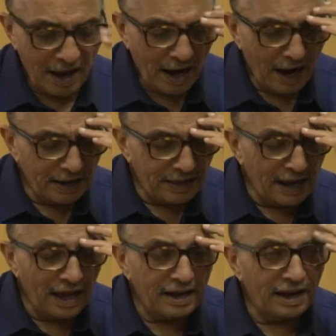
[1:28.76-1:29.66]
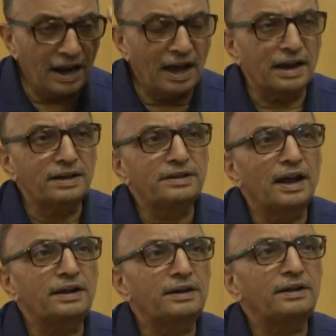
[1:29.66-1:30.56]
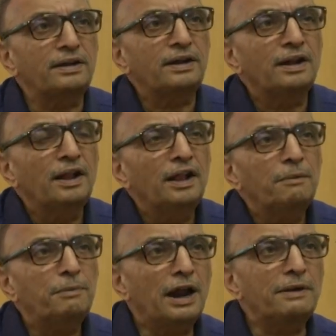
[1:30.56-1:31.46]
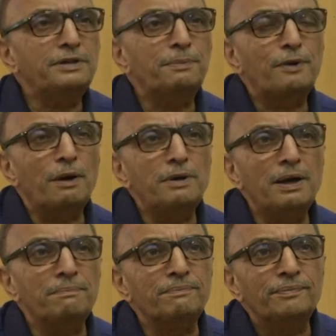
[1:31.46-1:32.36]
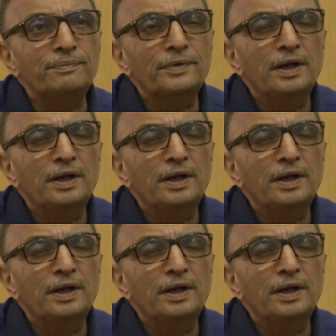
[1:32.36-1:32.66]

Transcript: And then I realized that perhaps the problem